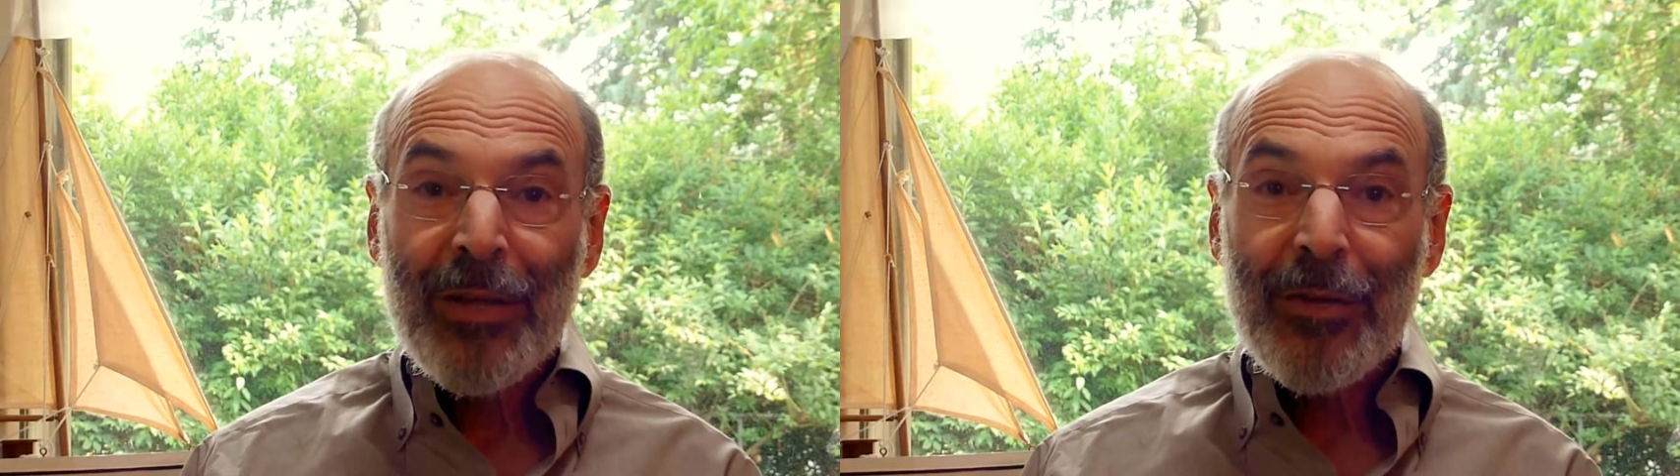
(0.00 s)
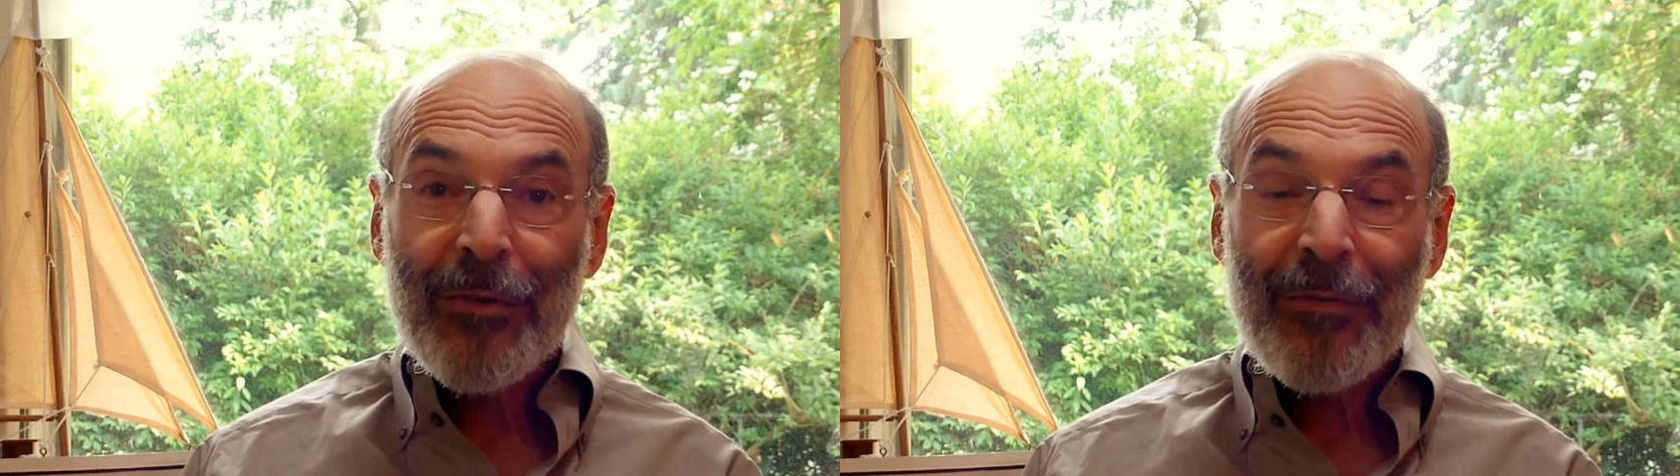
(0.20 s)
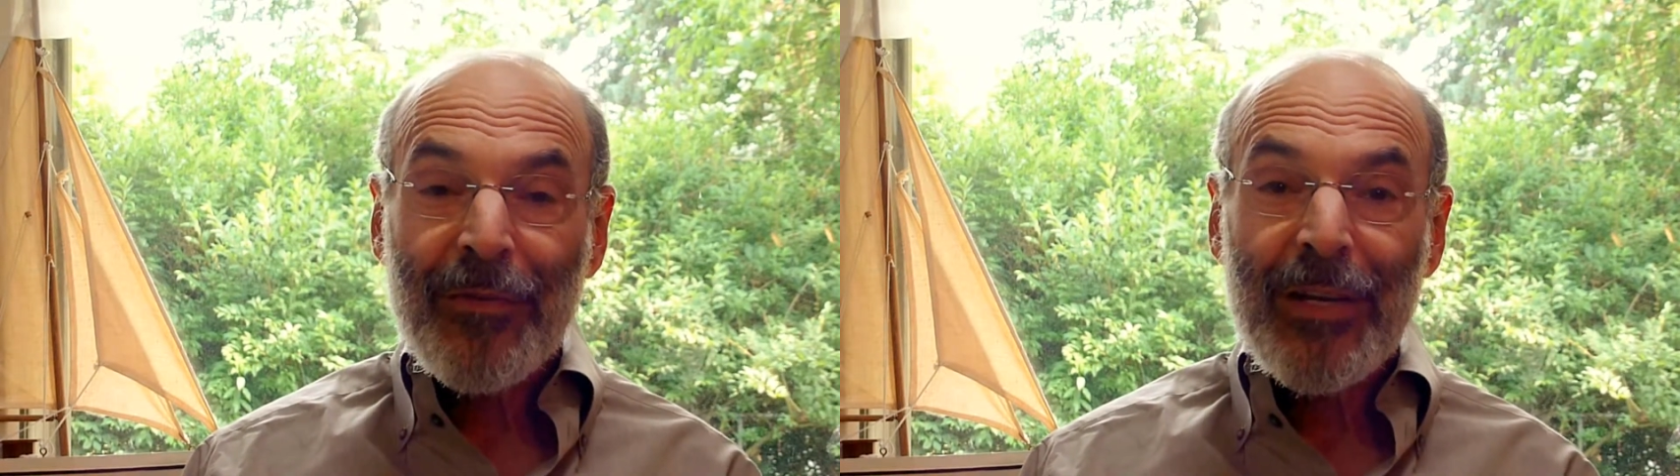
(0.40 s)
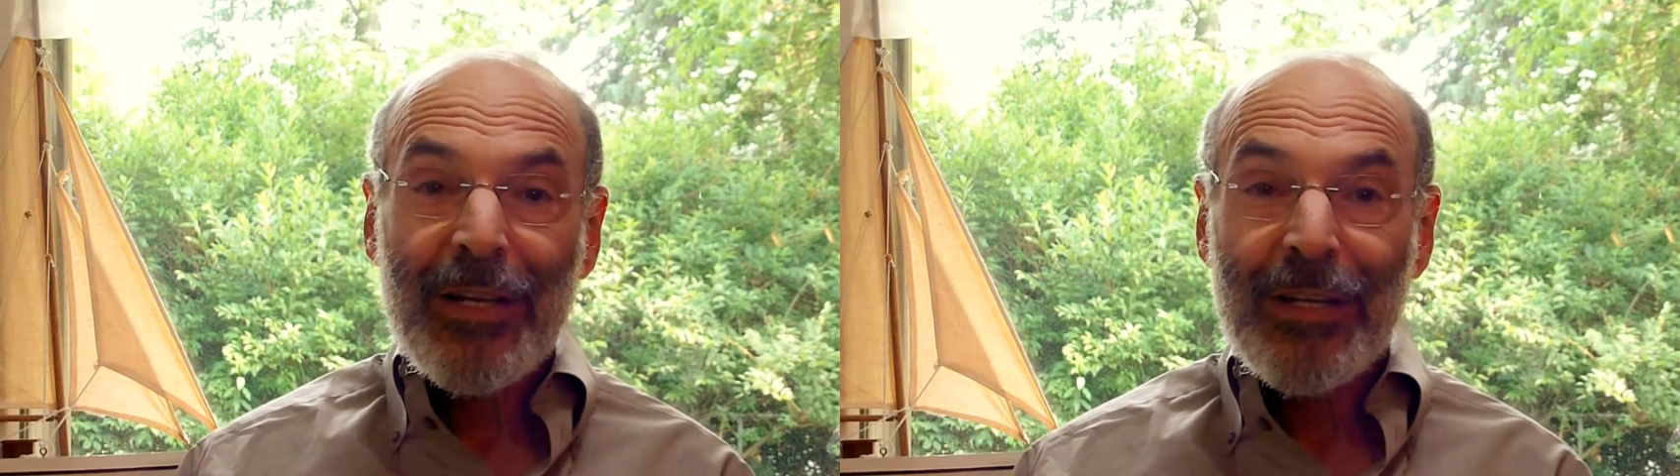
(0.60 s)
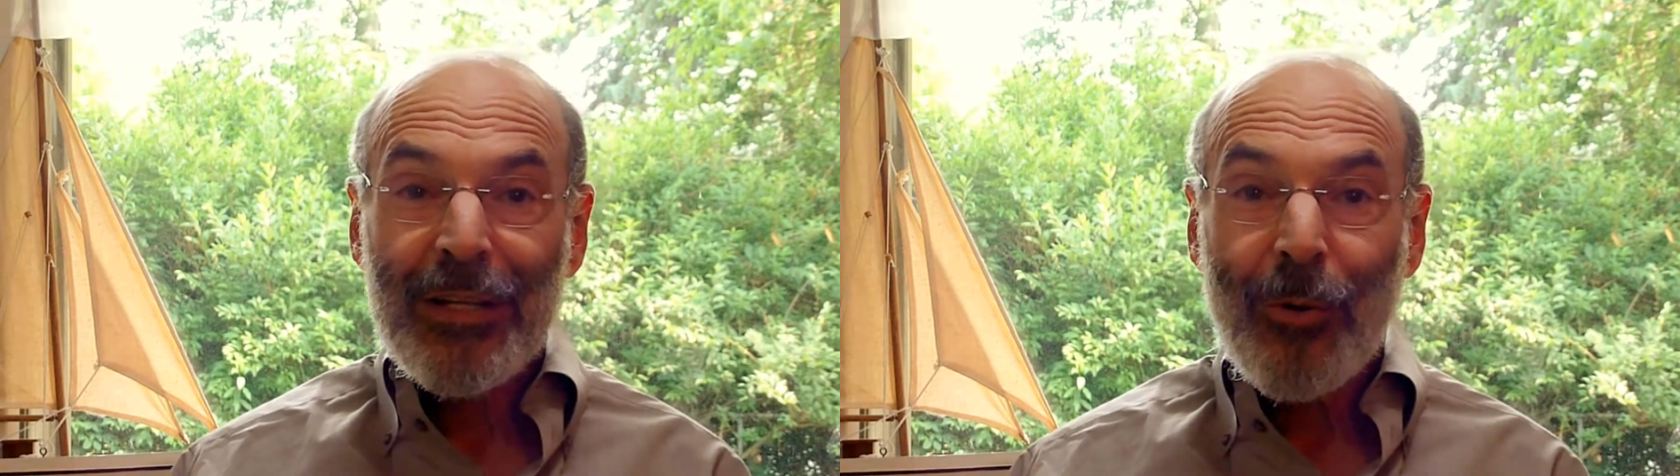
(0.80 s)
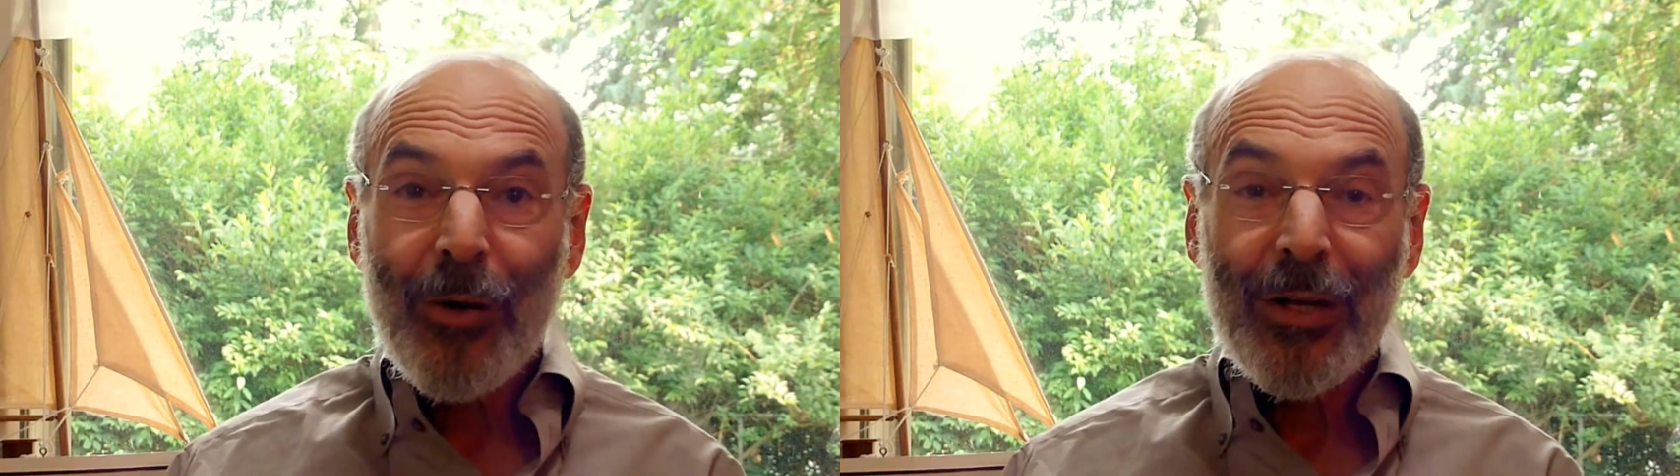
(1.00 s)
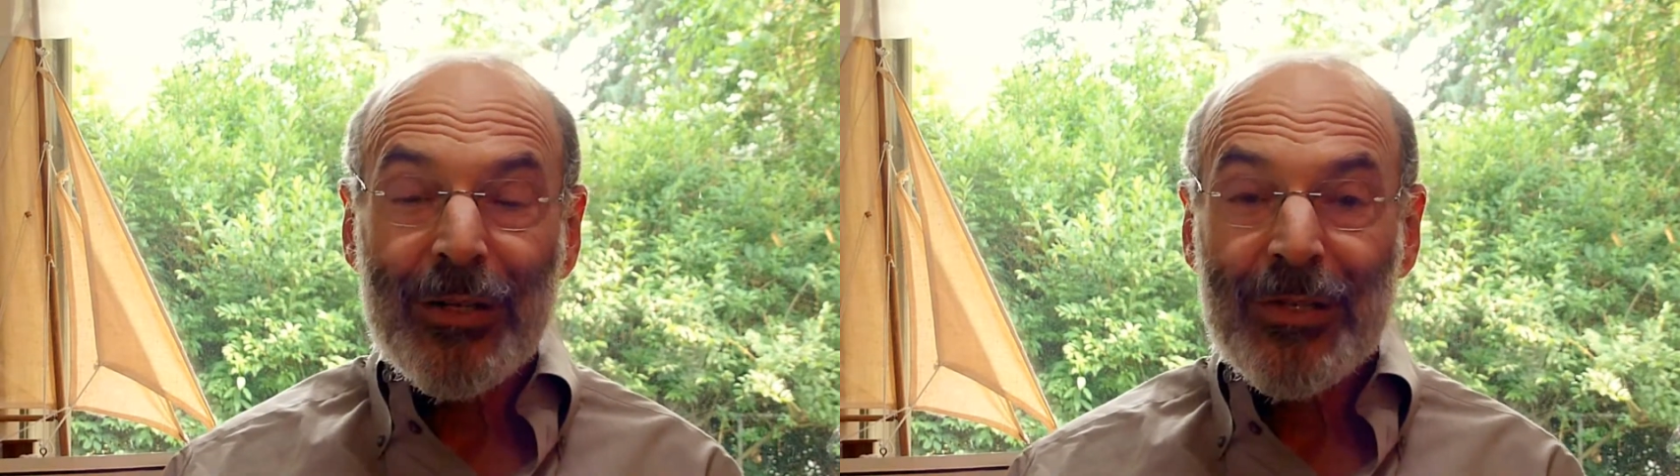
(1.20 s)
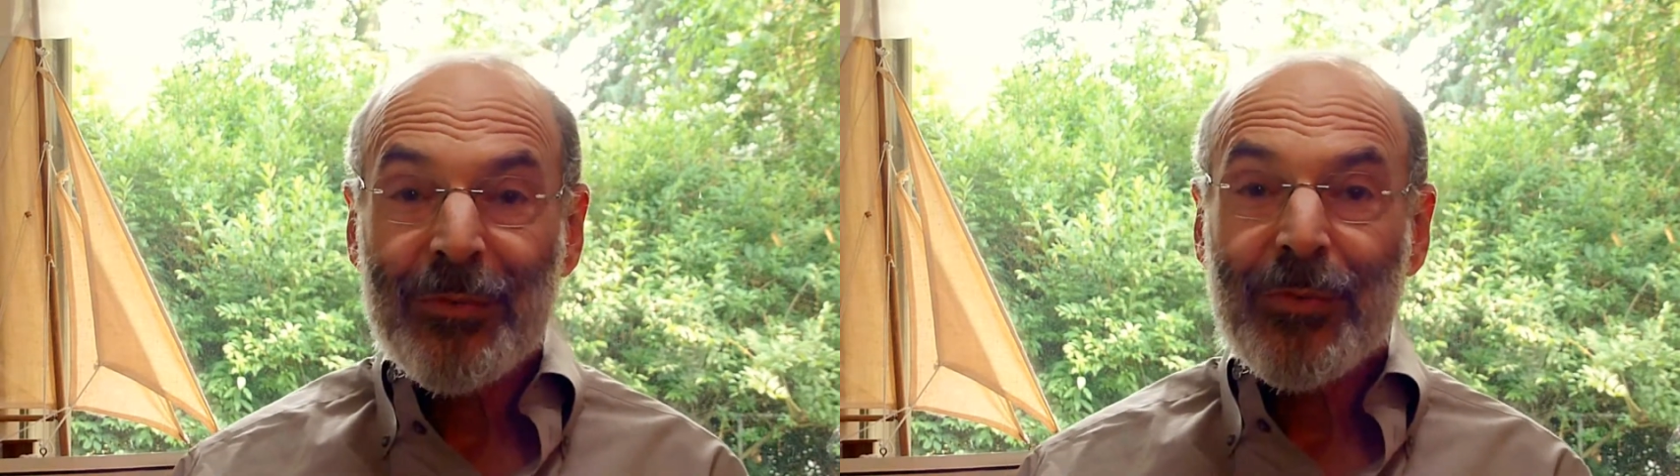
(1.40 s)
you're feeding the
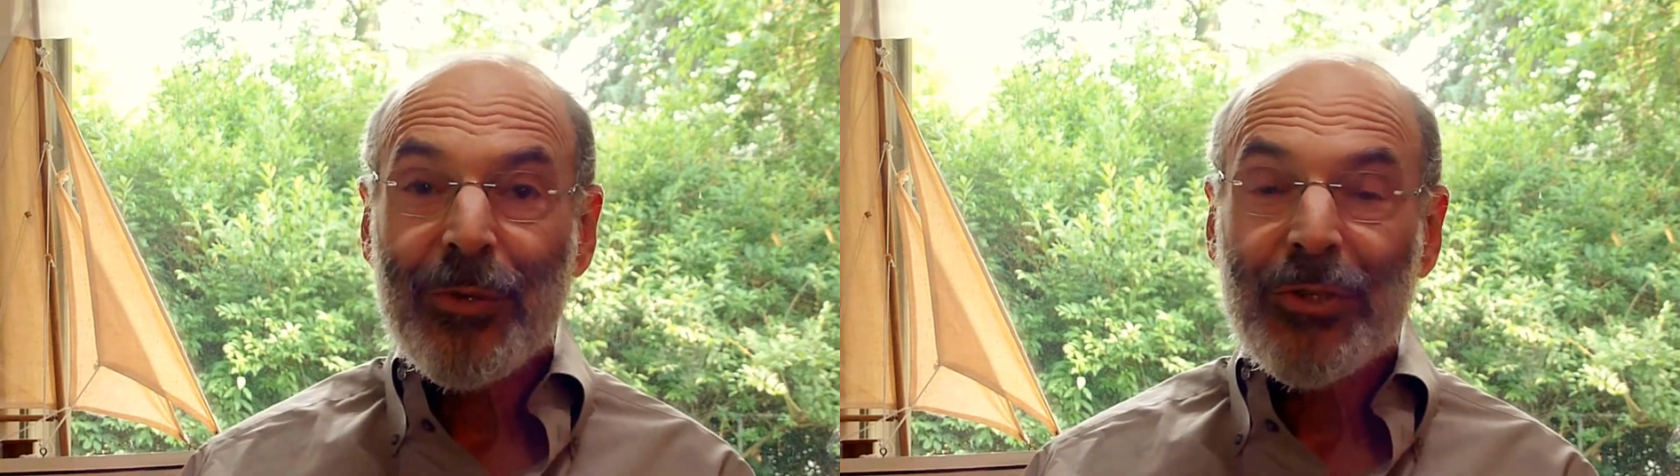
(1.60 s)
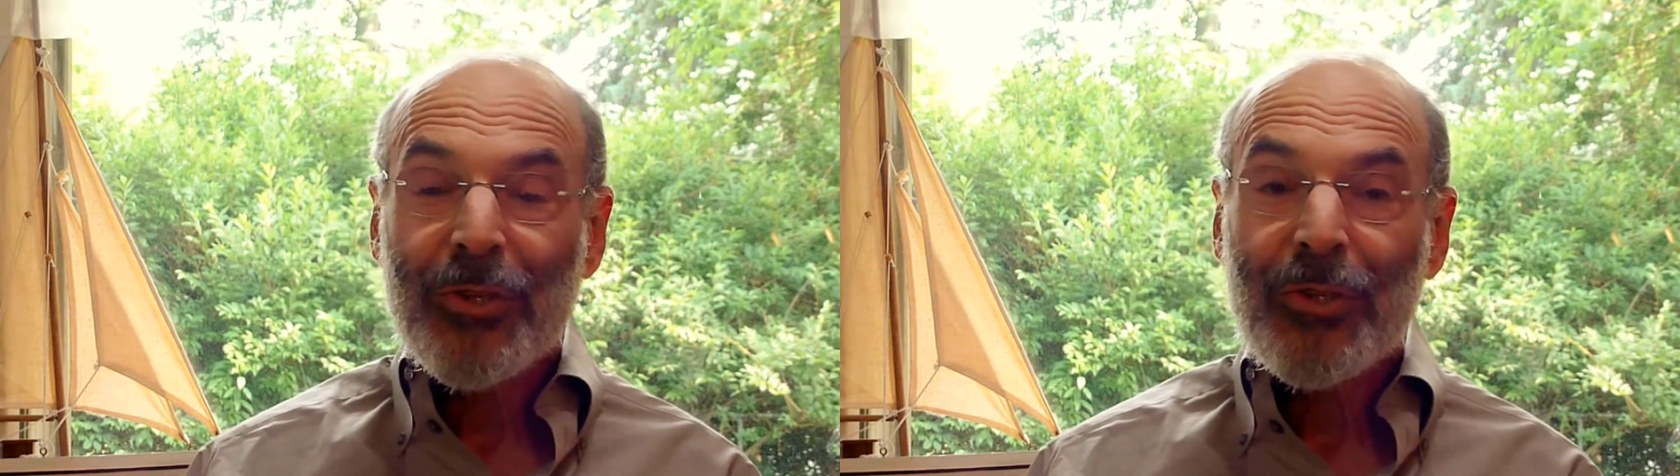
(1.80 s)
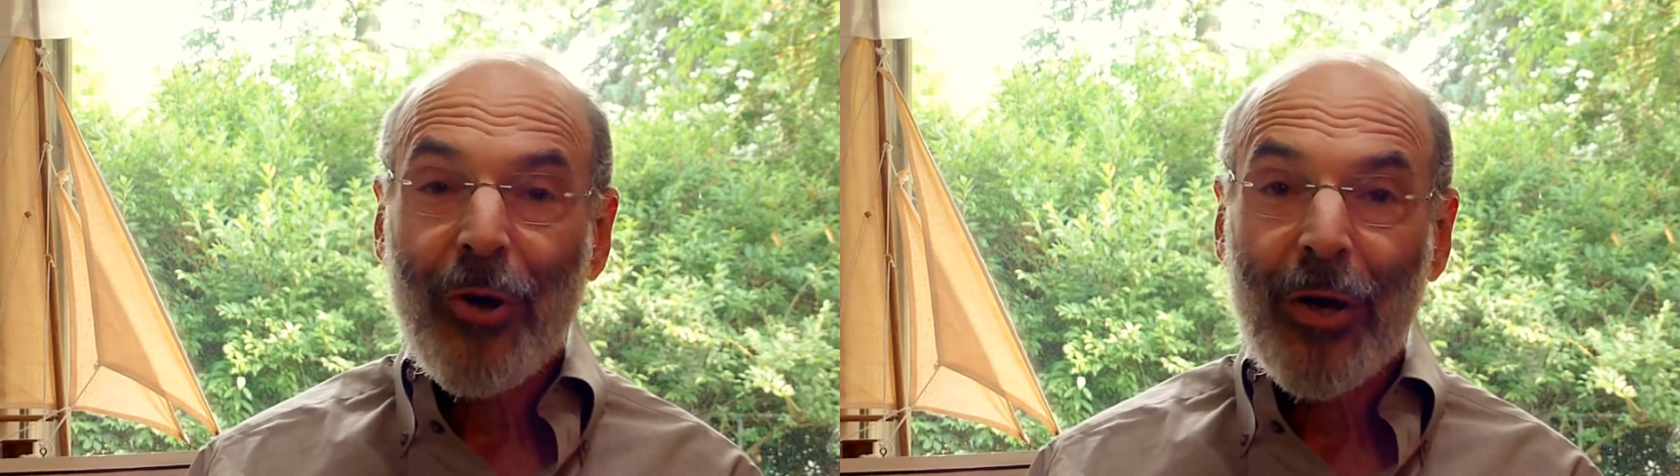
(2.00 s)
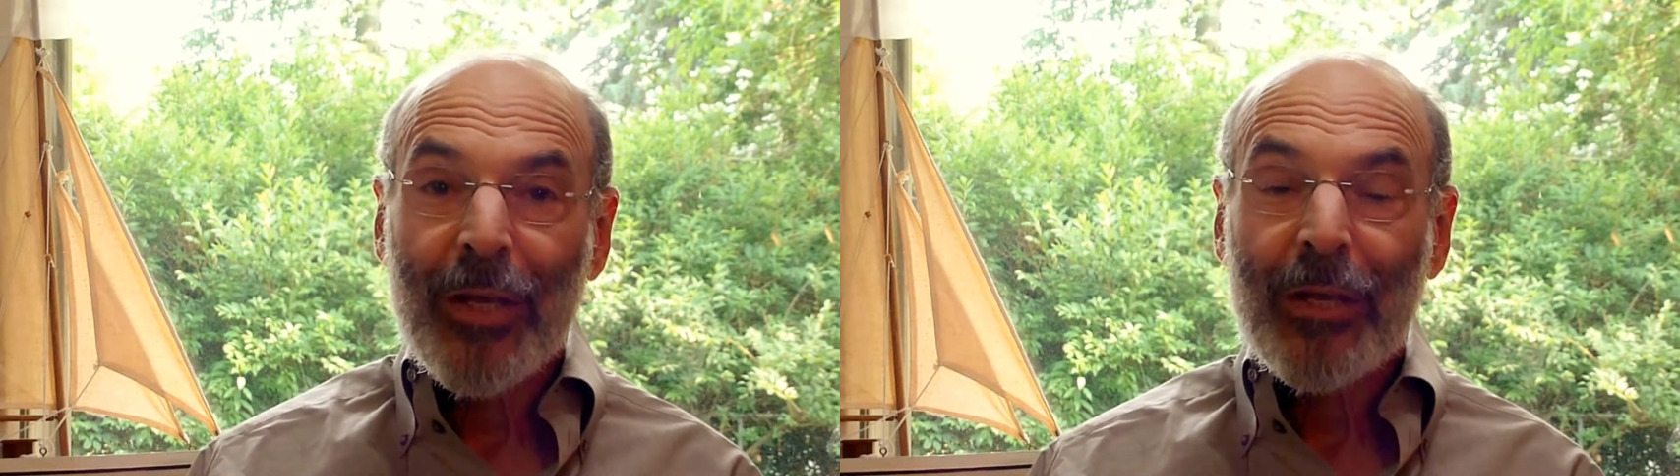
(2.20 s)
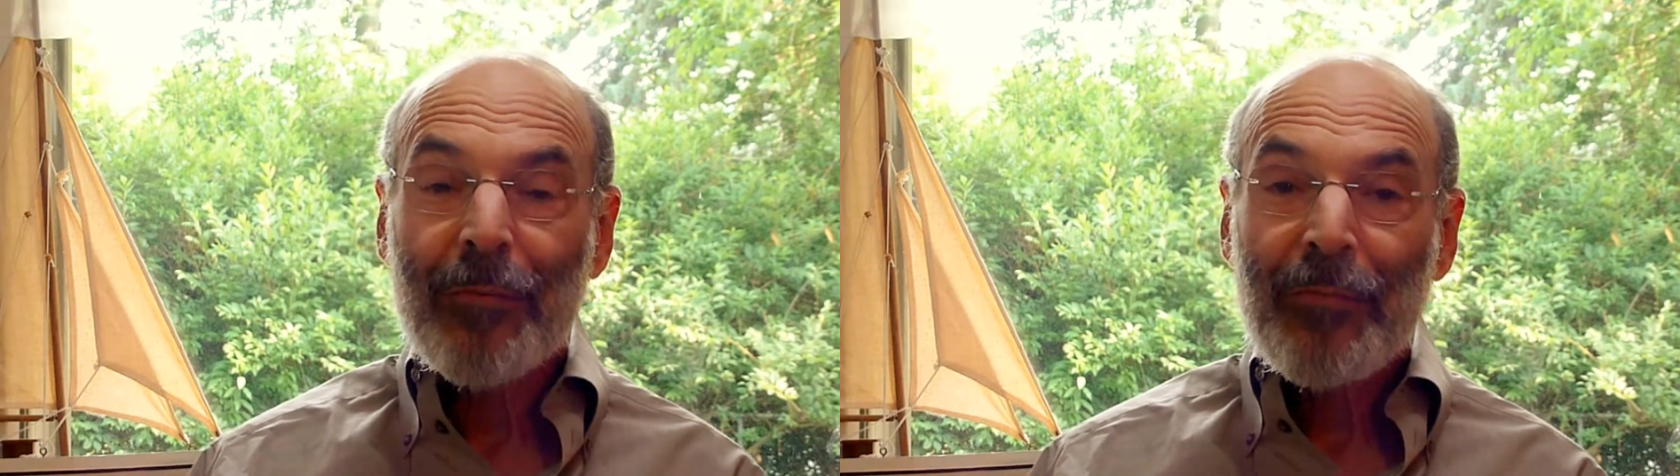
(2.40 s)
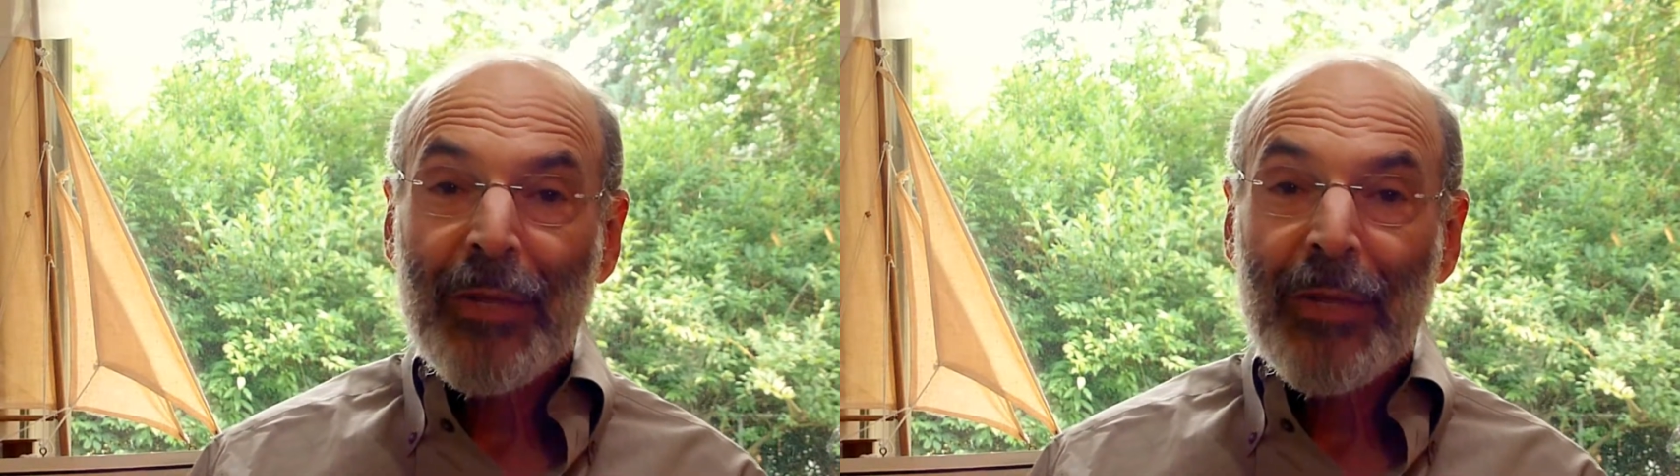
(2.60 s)
organisms which are talking